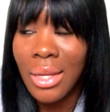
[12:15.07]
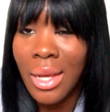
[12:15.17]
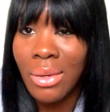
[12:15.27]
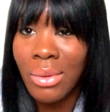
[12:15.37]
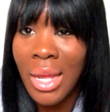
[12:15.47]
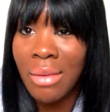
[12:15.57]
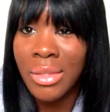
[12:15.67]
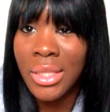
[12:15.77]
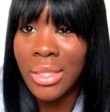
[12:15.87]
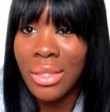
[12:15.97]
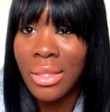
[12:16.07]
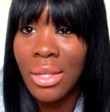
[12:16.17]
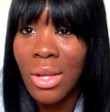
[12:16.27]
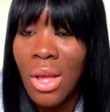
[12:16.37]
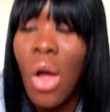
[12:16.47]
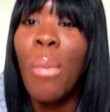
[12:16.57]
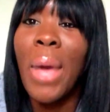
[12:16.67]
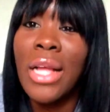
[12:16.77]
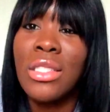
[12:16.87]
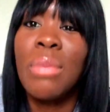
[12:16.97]
I don't have to. Oh,
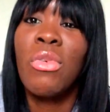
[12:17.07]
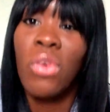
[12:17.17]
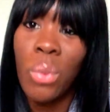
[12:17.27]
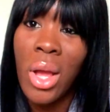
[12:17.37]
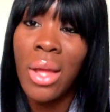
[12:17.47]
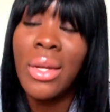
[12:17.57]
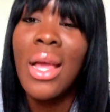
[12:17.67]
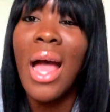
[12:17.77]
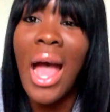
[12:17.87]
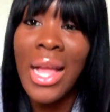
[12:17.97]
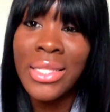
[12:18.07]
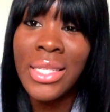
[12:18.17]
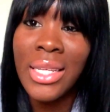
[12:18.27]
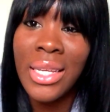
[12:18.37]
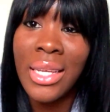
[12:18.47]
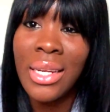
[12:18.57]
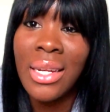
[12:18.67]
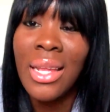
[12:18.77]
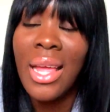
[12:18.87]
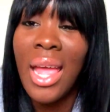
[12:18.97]
mind you, let me rewind. I did
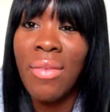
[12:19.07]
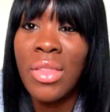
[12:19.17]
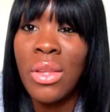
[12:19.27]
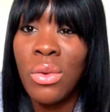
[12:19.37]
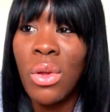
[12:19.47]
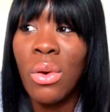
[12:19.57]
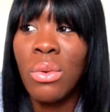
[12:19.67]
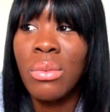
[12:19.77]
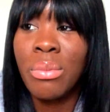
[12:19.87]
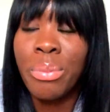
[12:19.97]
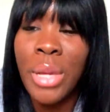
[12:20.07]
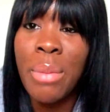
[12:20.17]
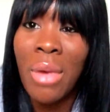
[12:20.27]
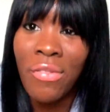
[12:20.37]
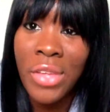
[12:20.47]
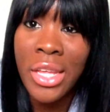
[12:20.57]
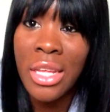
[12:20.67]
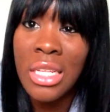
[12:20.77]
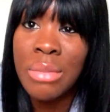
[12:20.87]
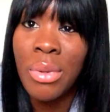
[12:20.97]
have to, pay my
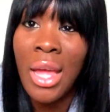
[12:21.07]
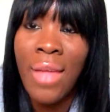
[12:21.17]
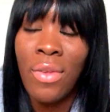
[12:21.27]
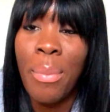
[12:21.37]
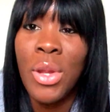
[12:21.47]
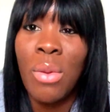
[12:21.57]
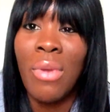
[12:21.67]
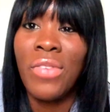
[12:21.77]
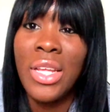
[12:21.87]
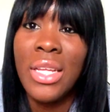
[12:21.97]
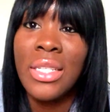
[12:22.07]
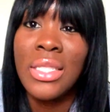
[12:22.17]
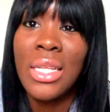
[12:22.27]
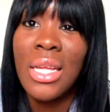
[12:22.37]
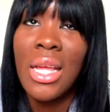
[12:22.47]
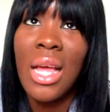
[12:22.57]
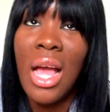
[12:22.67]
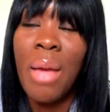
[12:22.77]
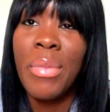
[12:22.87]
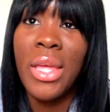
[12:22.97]
fees. But after I paid all my fees,
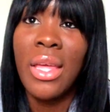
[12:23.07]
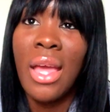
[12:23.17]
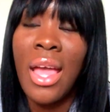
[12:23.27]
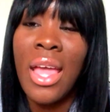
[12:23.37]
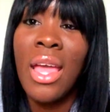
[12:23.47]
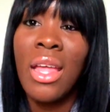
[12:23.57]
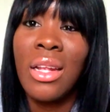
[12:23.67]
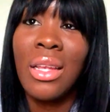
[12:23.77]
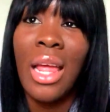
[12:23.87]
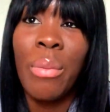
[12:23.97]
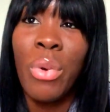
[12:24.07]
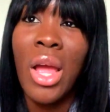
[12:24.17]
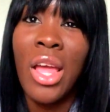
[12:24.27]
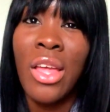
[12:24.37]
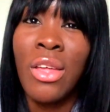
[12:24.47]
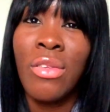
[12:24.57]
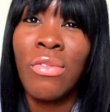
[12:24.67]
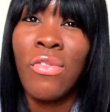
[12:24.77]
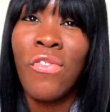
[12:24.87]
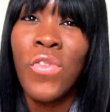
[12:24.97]
I had like probably
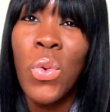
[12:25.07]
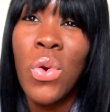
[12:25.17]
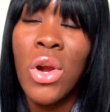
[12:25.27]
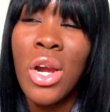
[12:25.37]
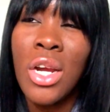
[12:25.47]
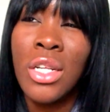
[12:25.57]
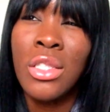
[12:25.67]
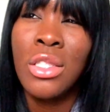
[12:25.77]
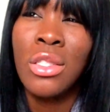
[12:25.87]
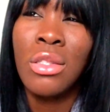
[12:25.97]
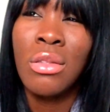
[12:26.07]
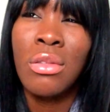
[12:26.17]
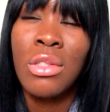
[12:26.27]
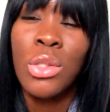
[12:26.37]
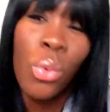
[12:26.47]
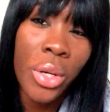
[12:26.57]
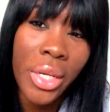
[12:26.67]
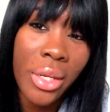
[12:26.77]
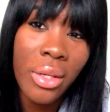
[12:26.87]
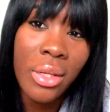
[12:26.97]

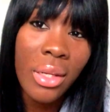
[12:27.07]
$420